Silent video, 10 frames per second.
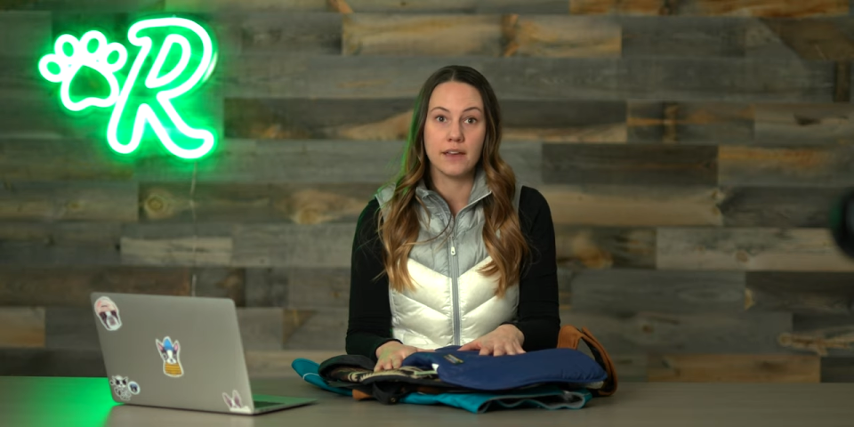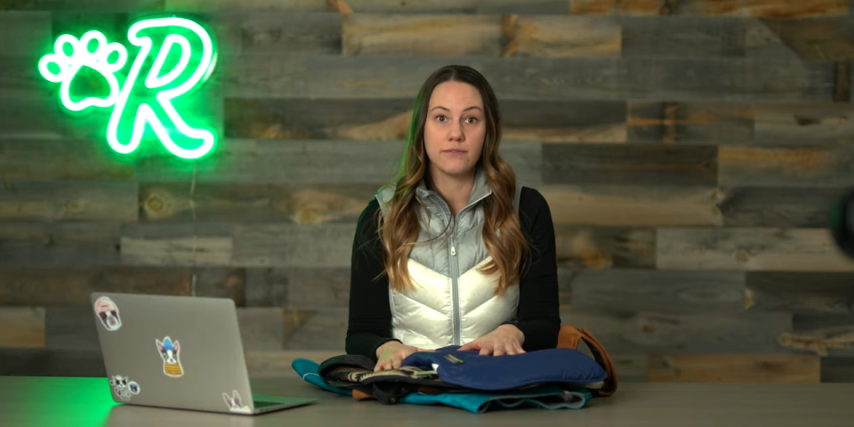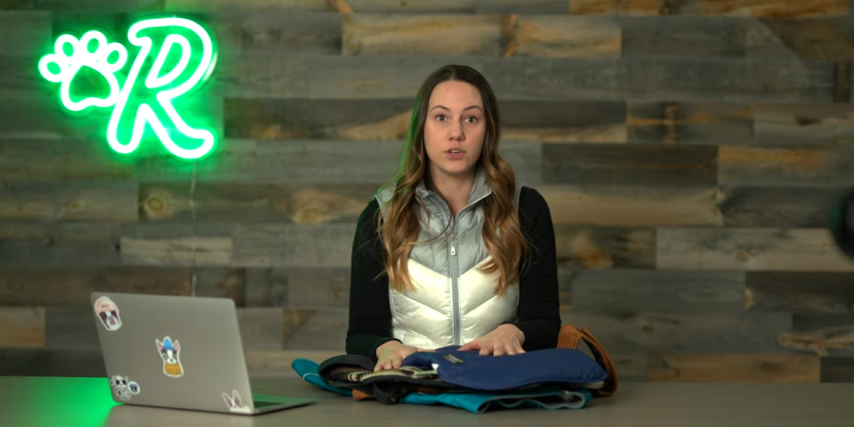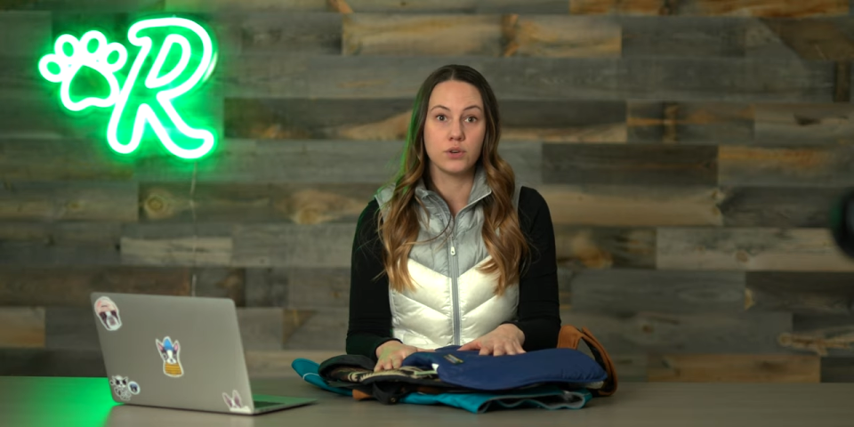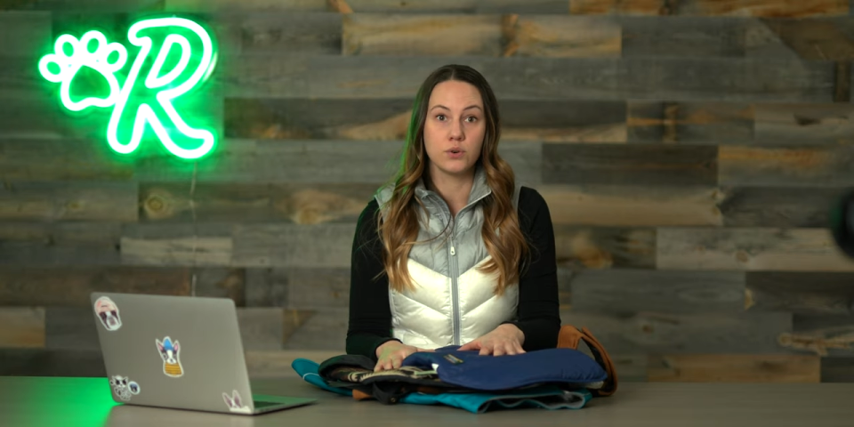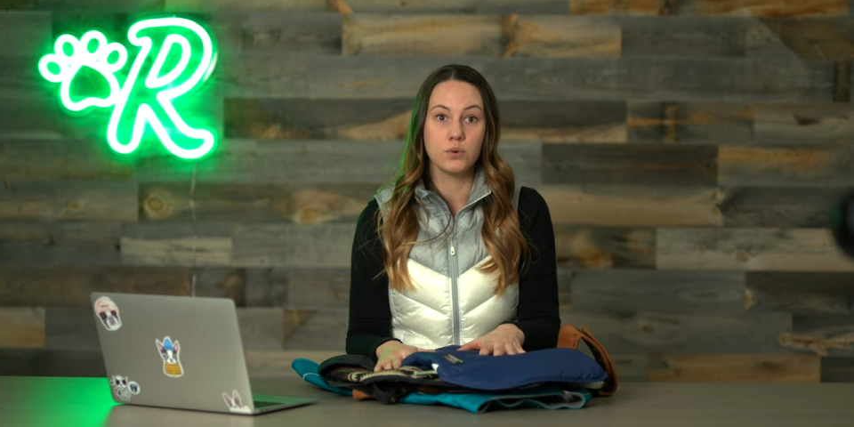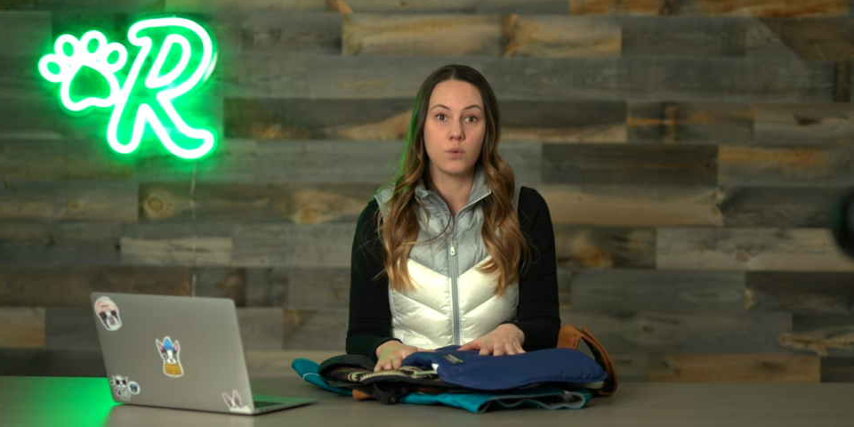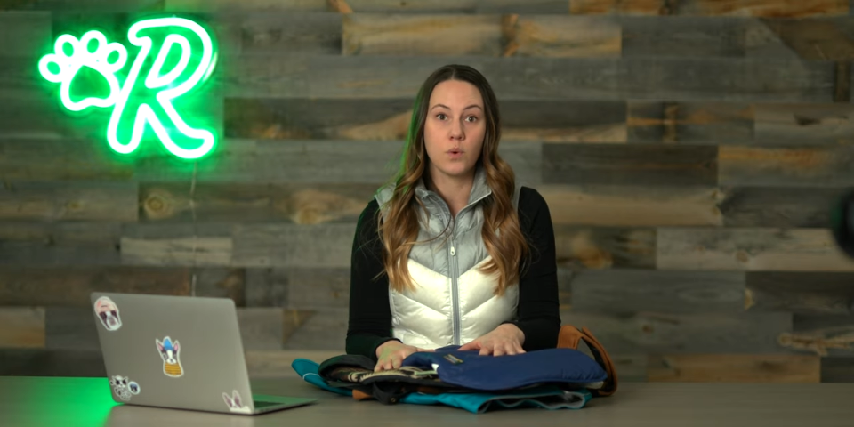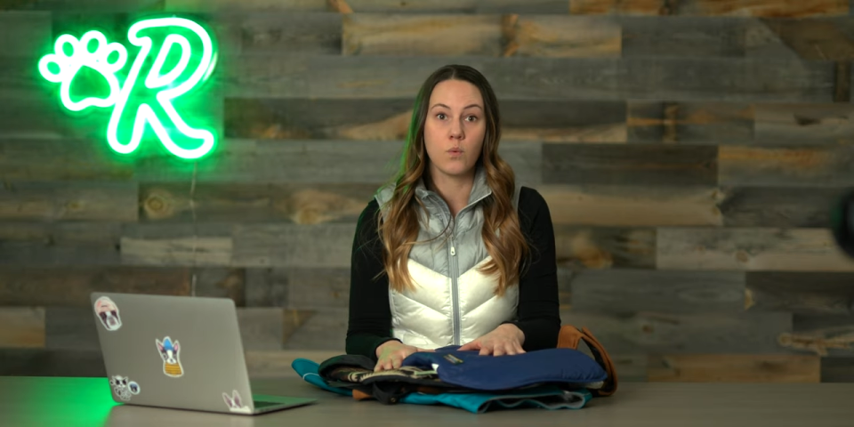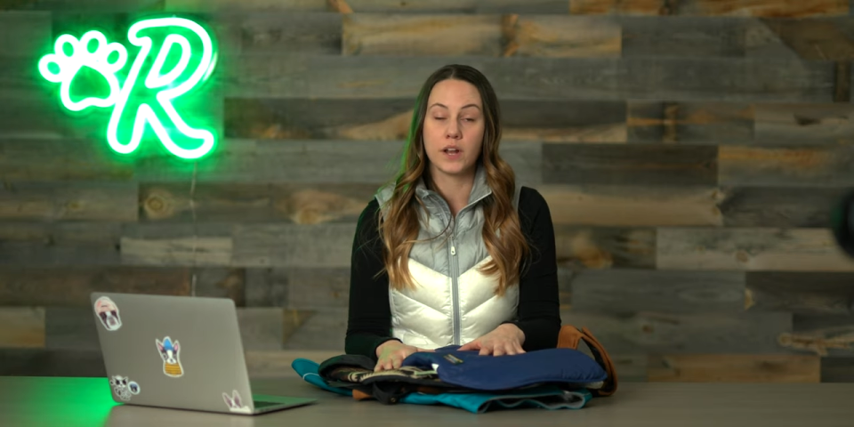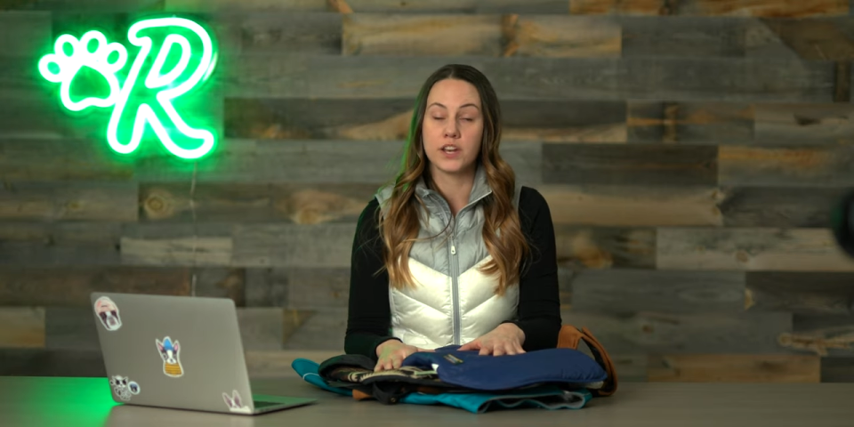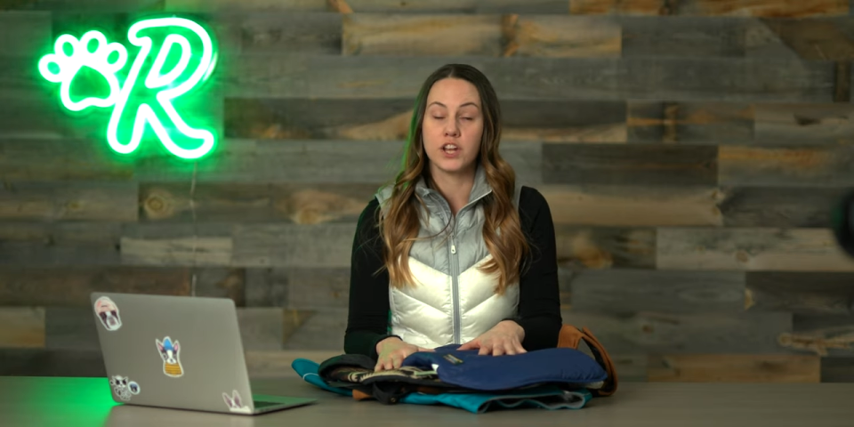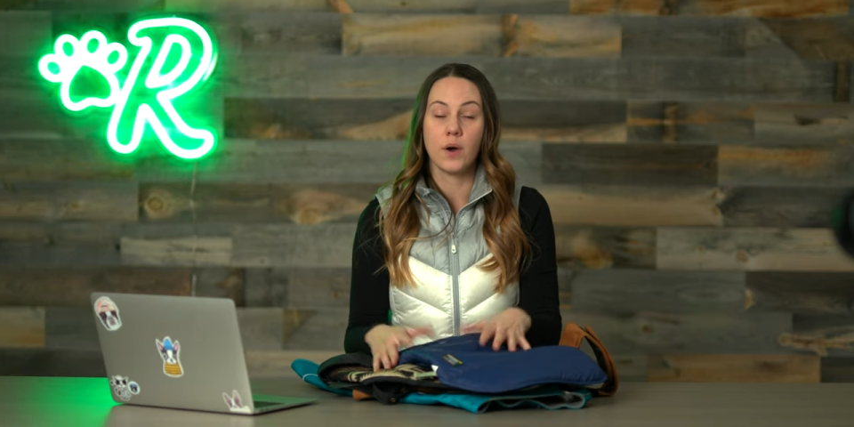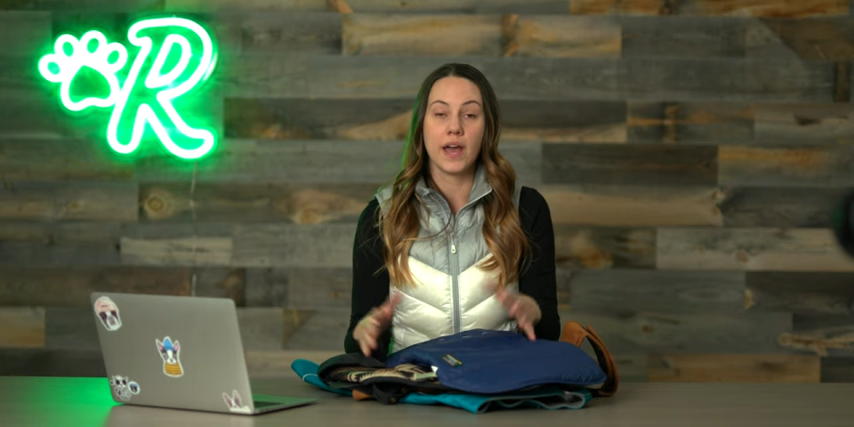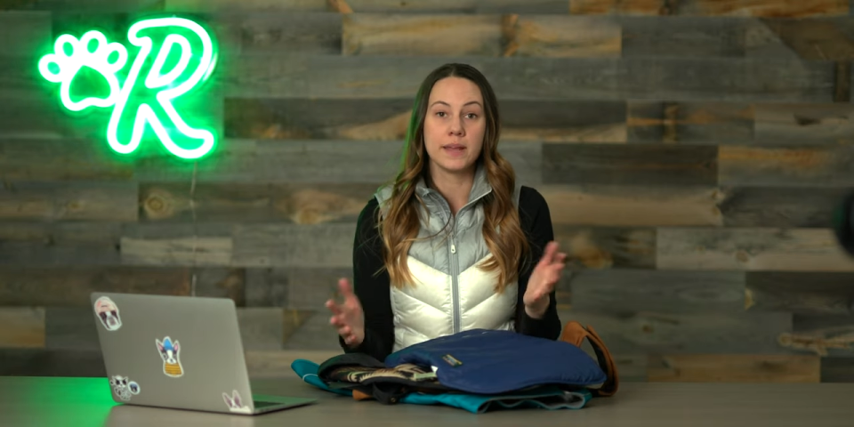If you wanna
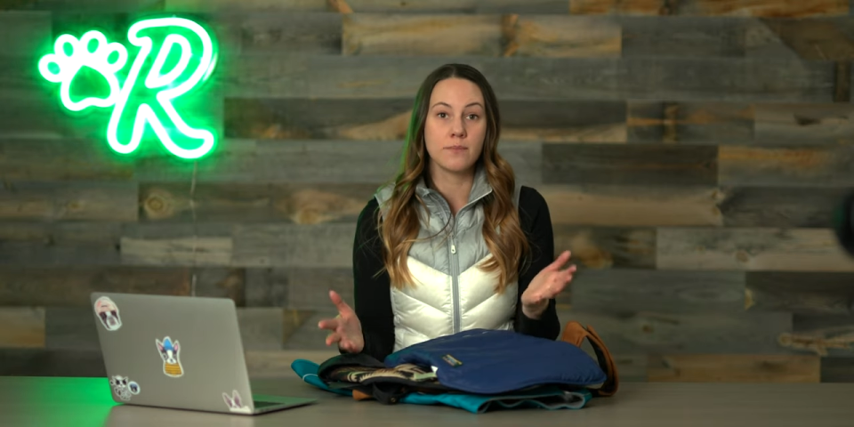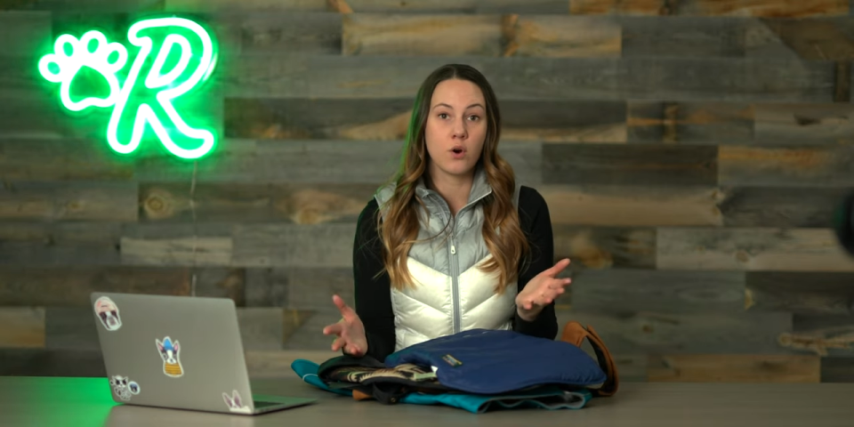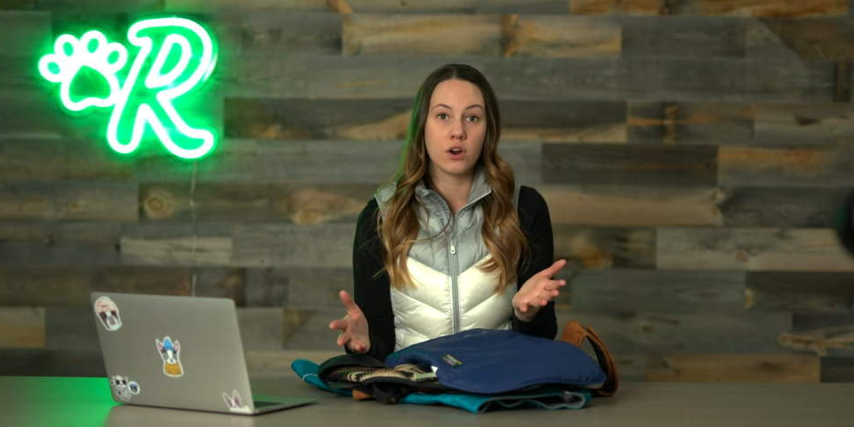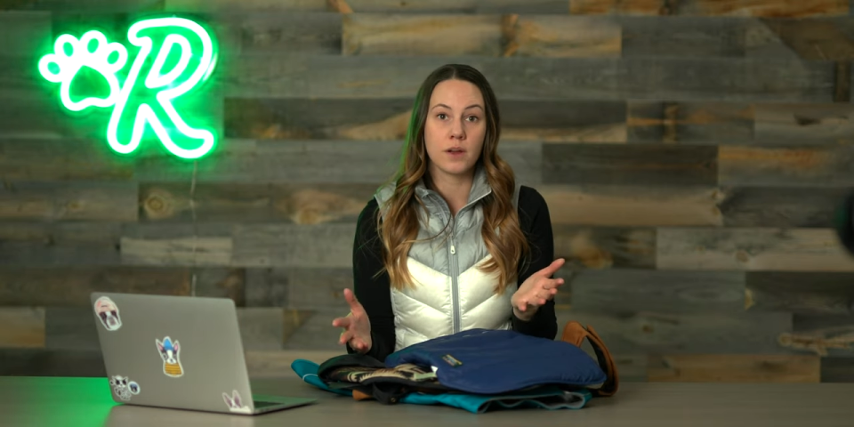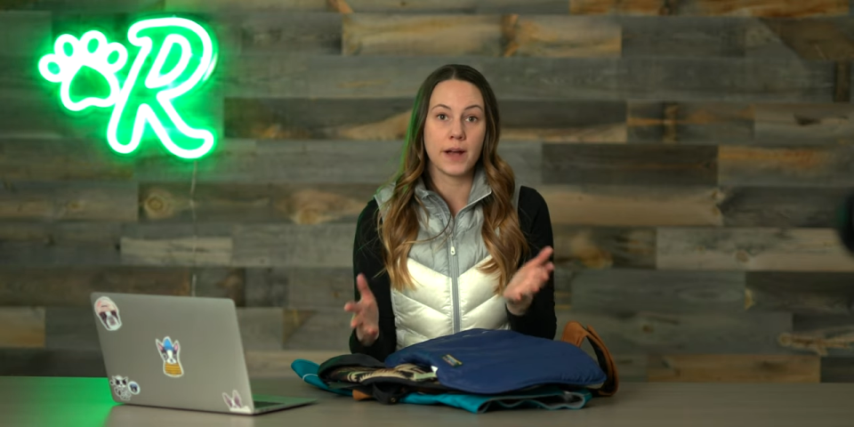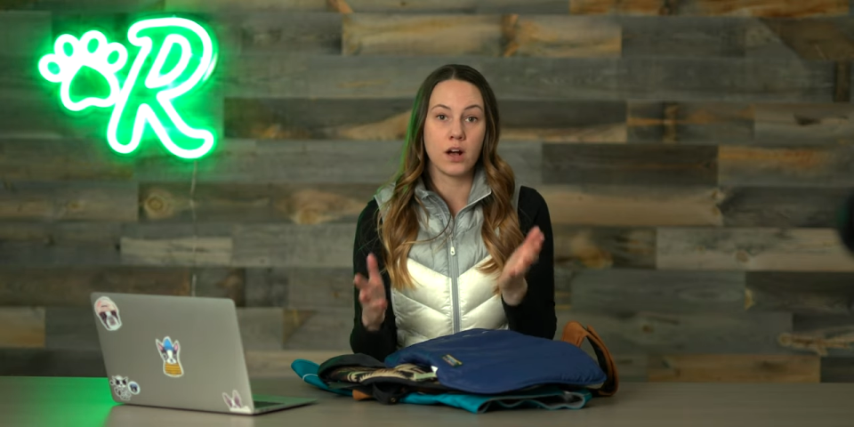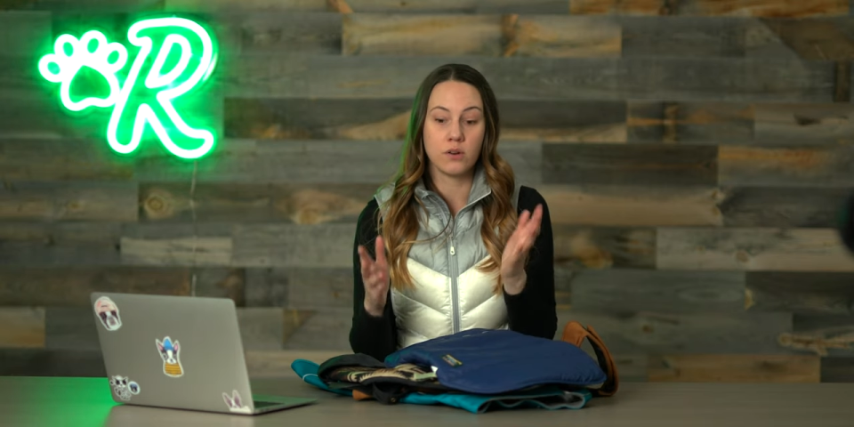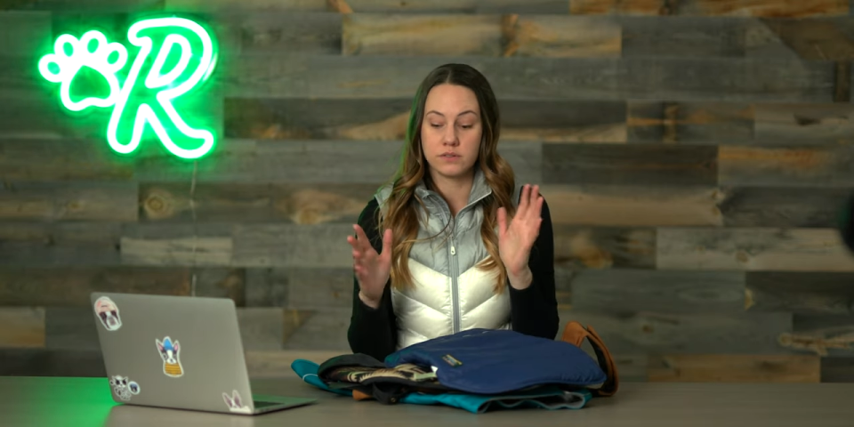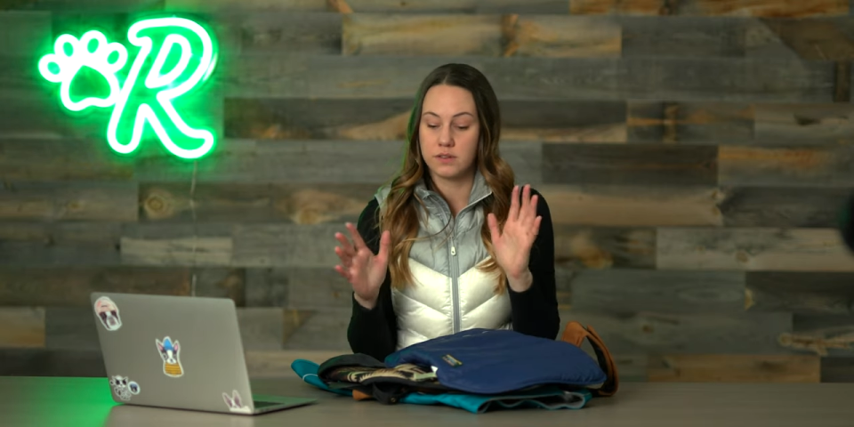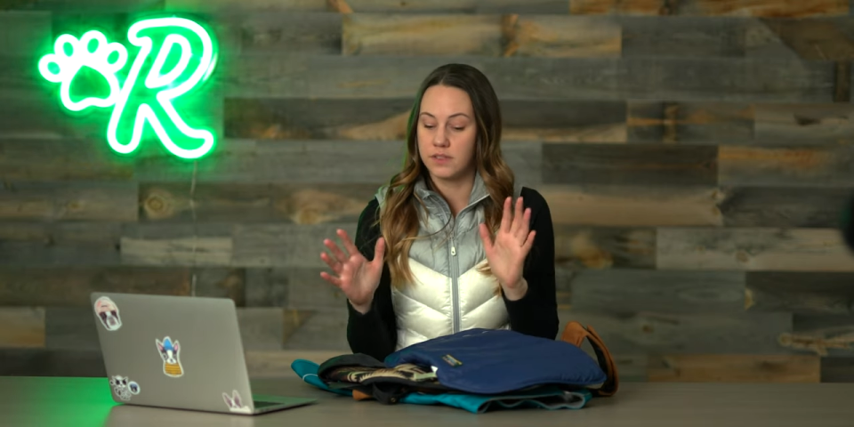know any more about